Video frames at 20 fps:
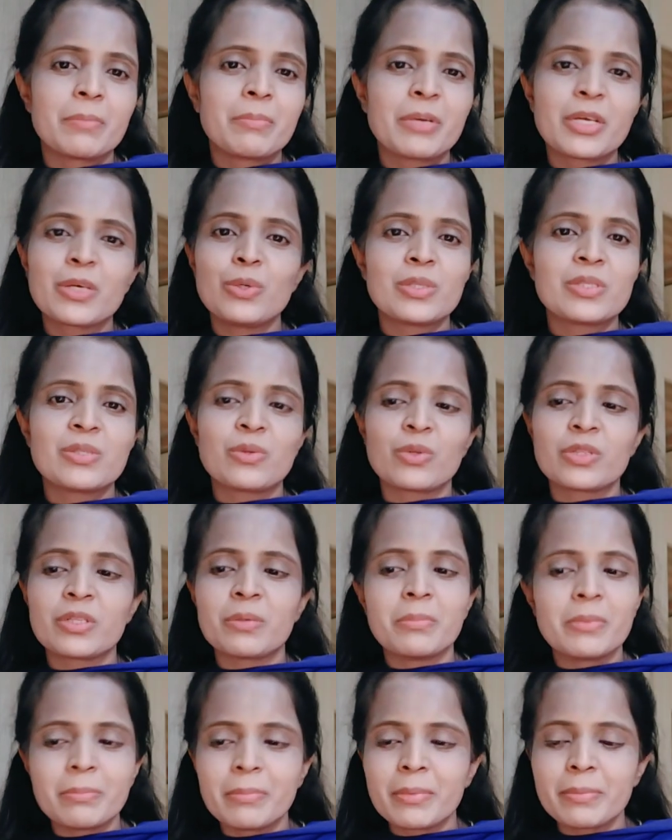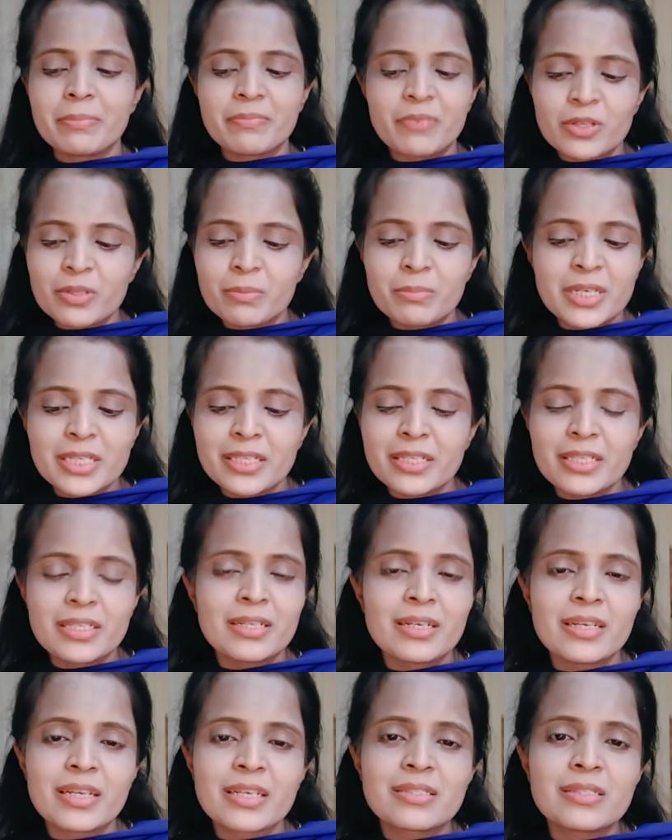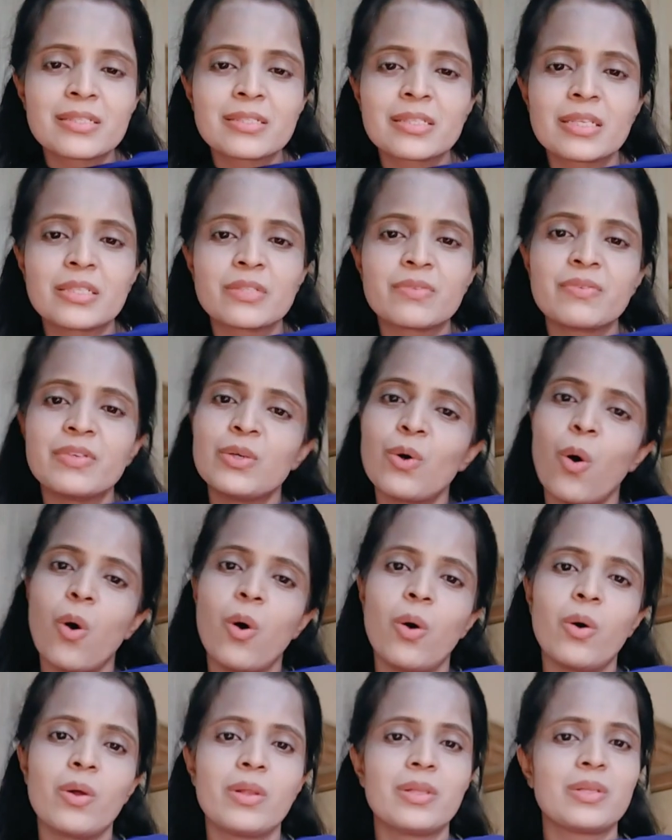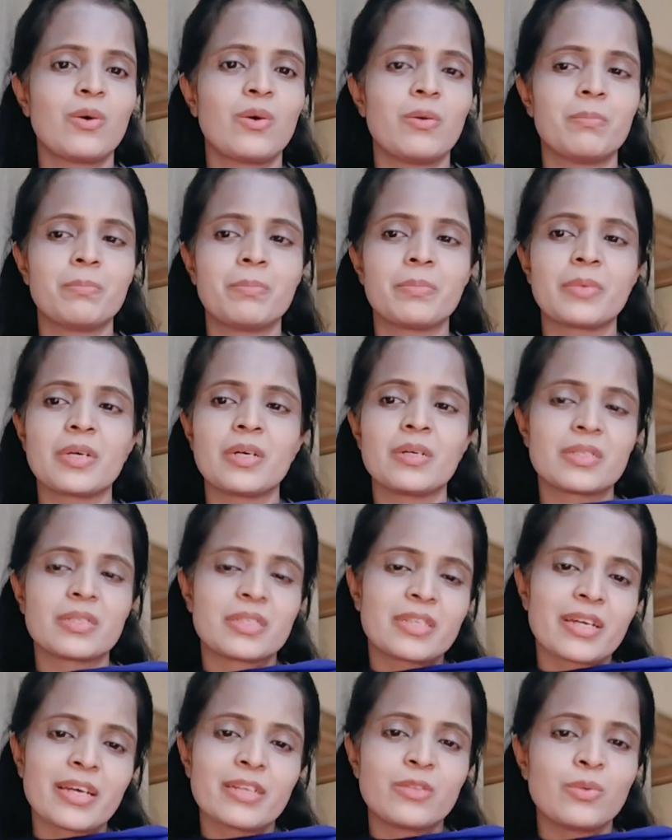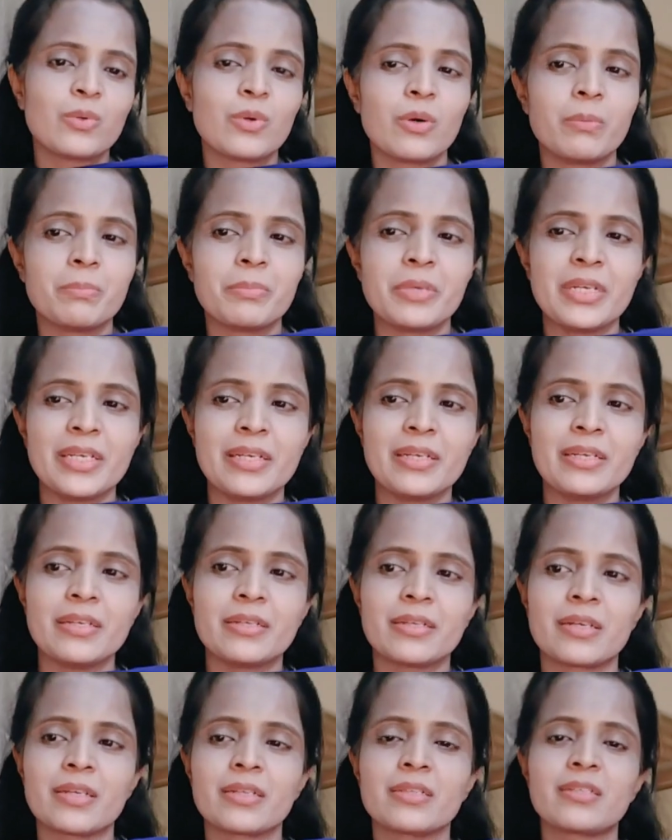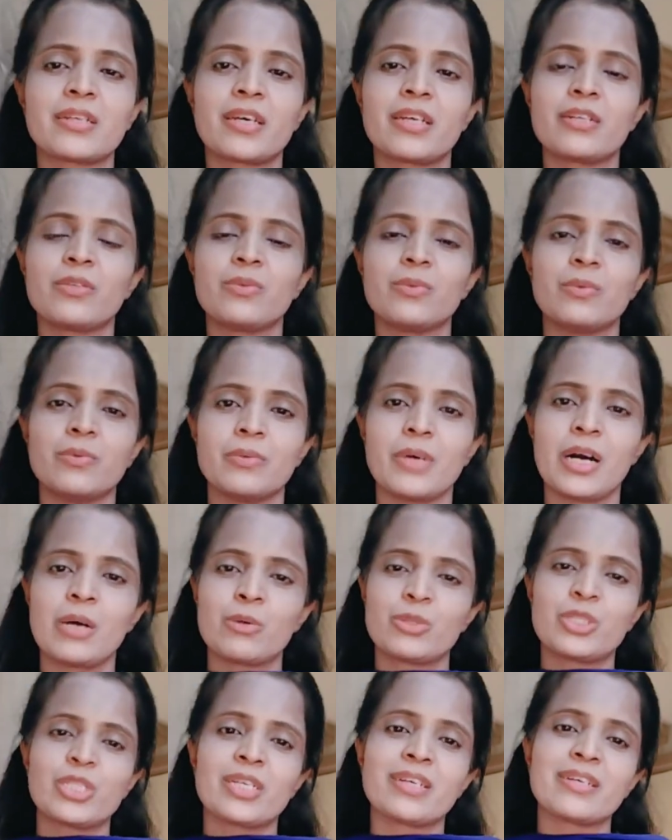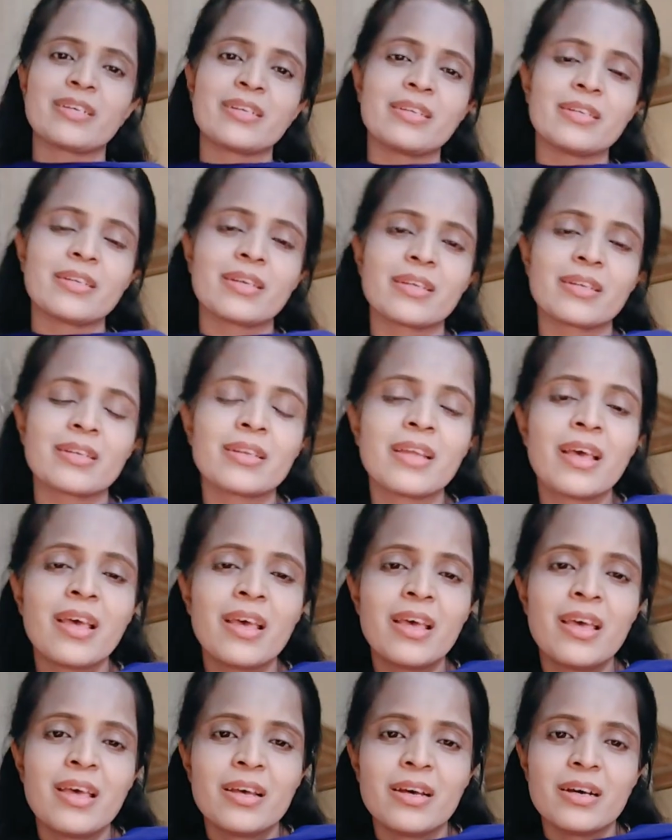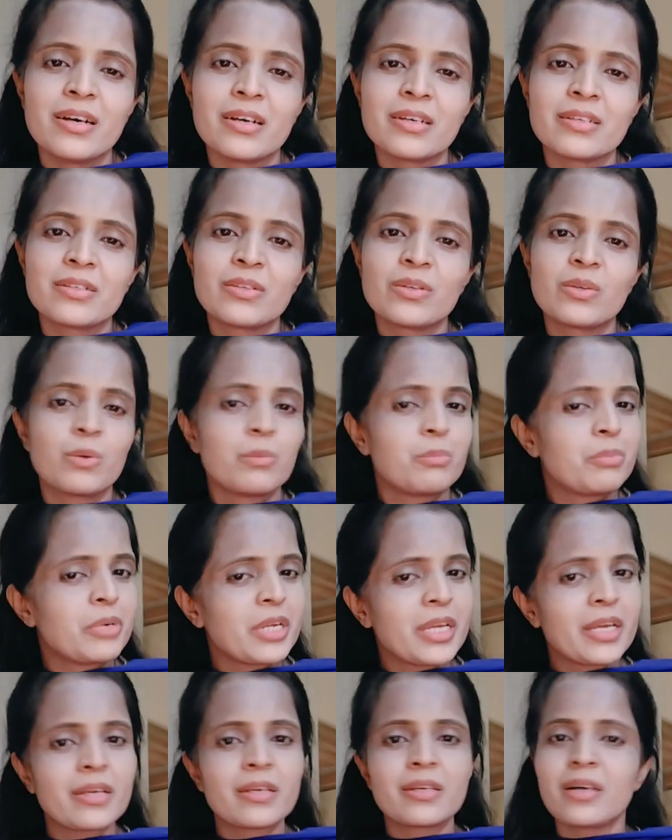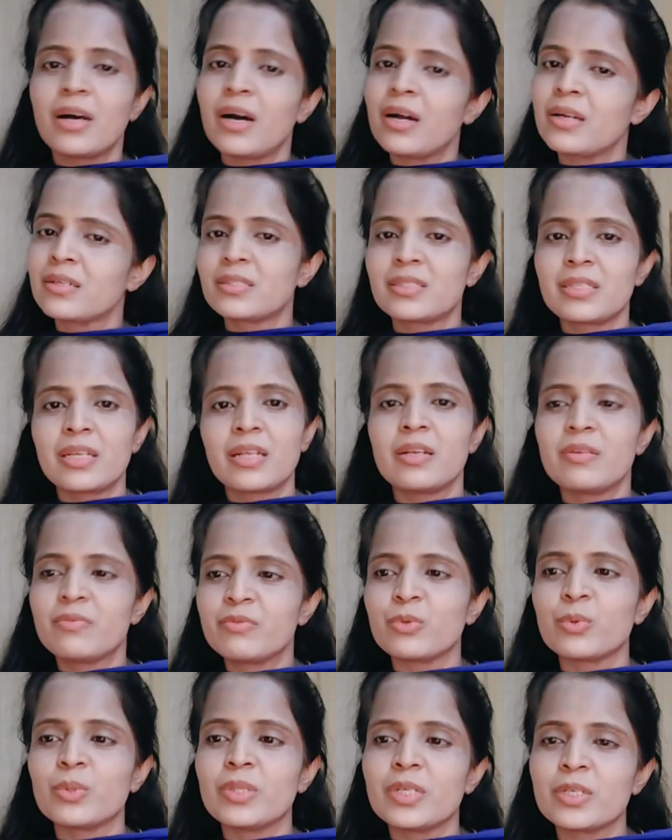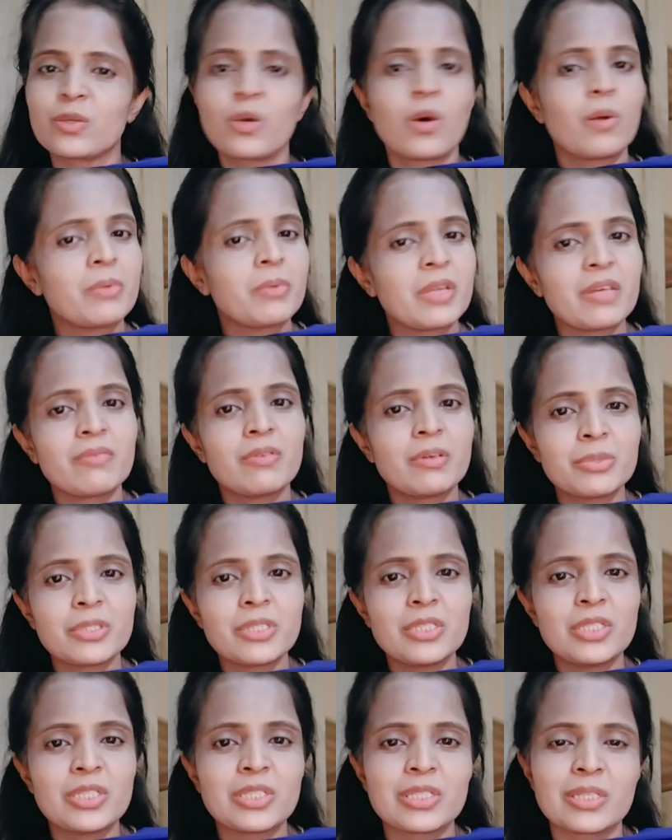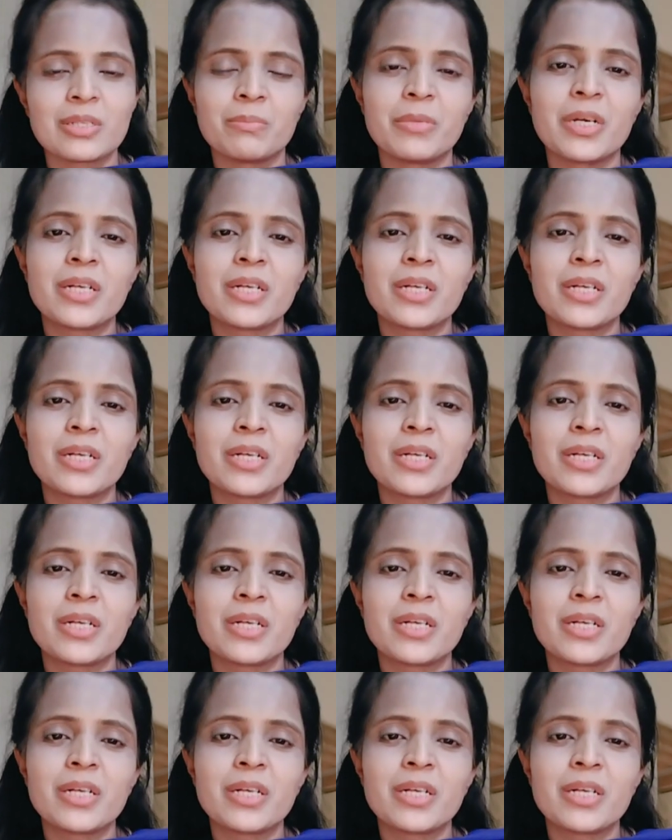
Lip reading: Because for the material existence, we all try to compete and try to outshine and you know, bring ourselves to the top level position.